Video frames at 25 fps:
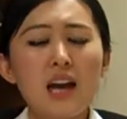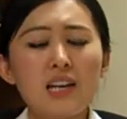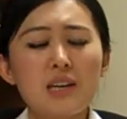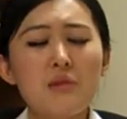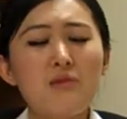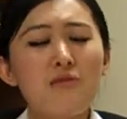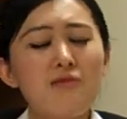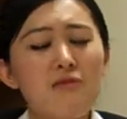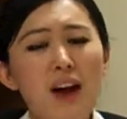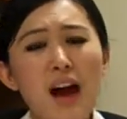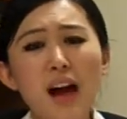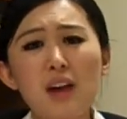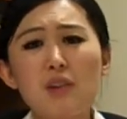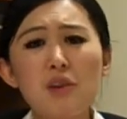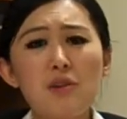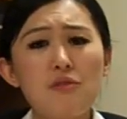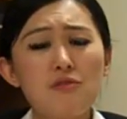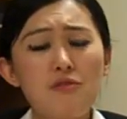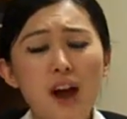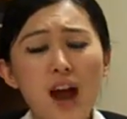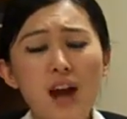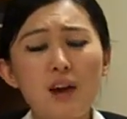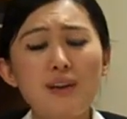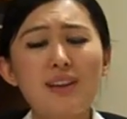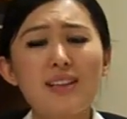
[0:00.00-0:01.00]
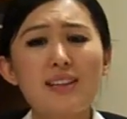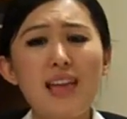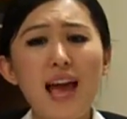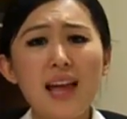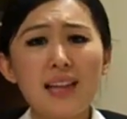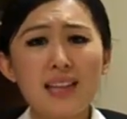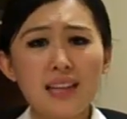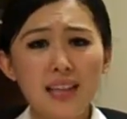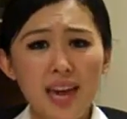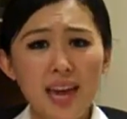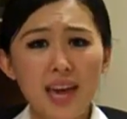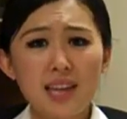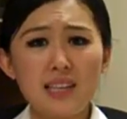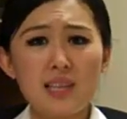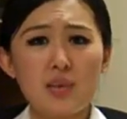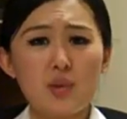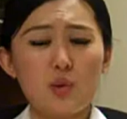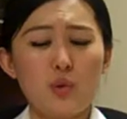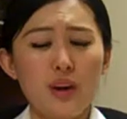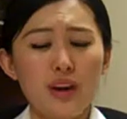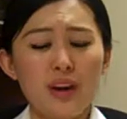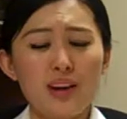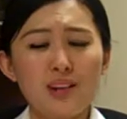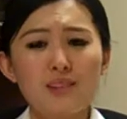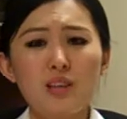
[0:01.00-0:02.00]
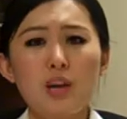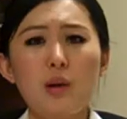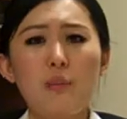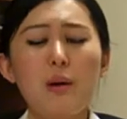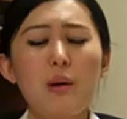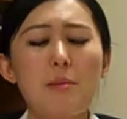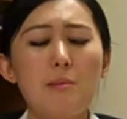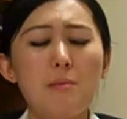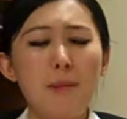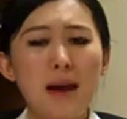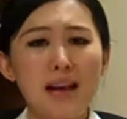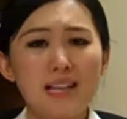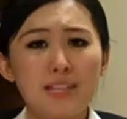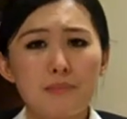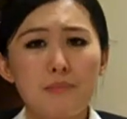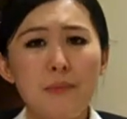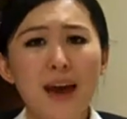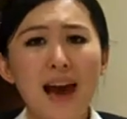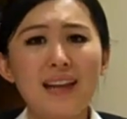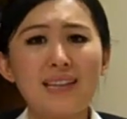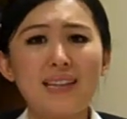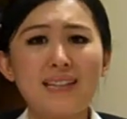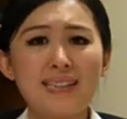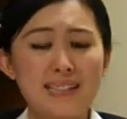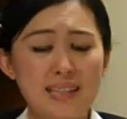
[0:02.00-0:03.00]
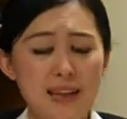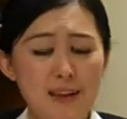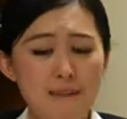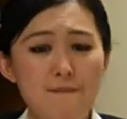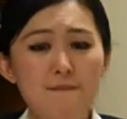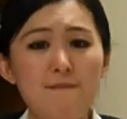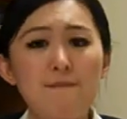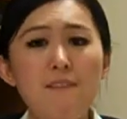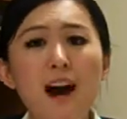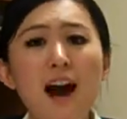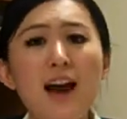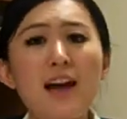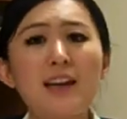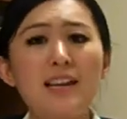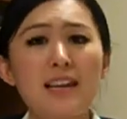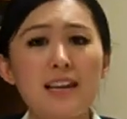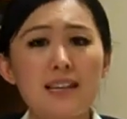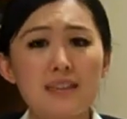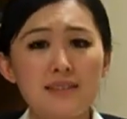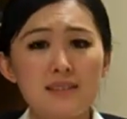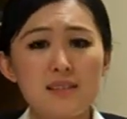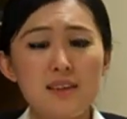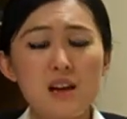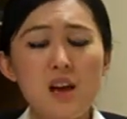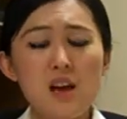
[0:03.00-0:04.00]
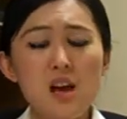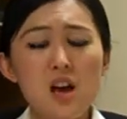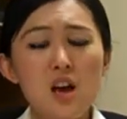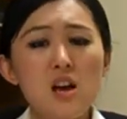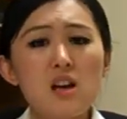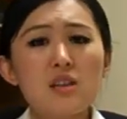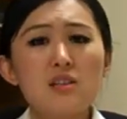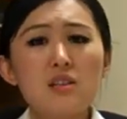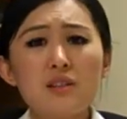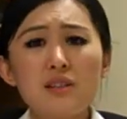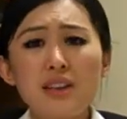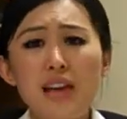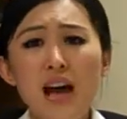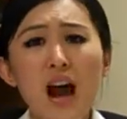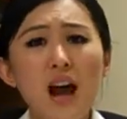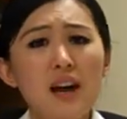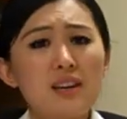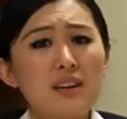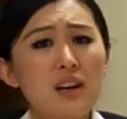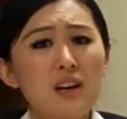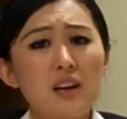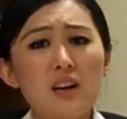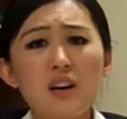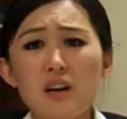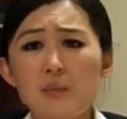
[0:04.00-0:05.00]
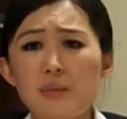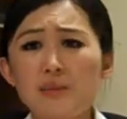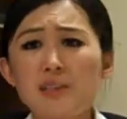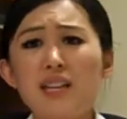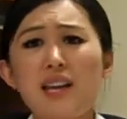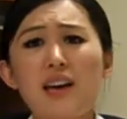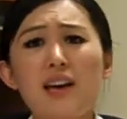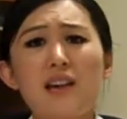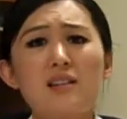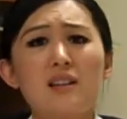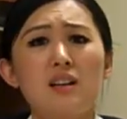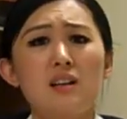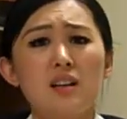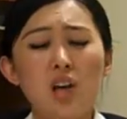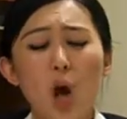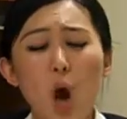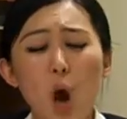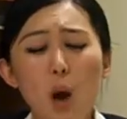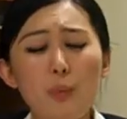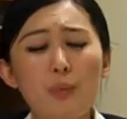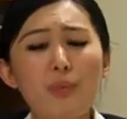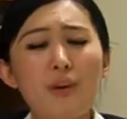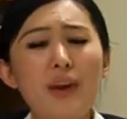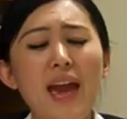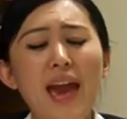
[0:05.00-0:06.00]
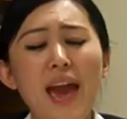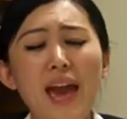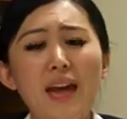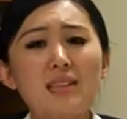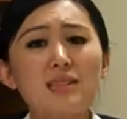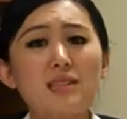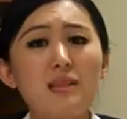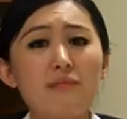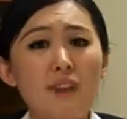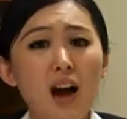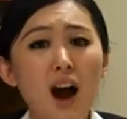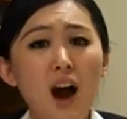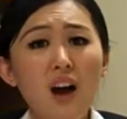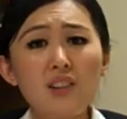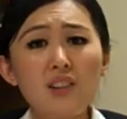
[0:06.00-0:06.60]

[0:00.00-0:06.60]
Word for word: I am very, very dedicated to learning about mathematics in finance so that I can obtain a comprehensive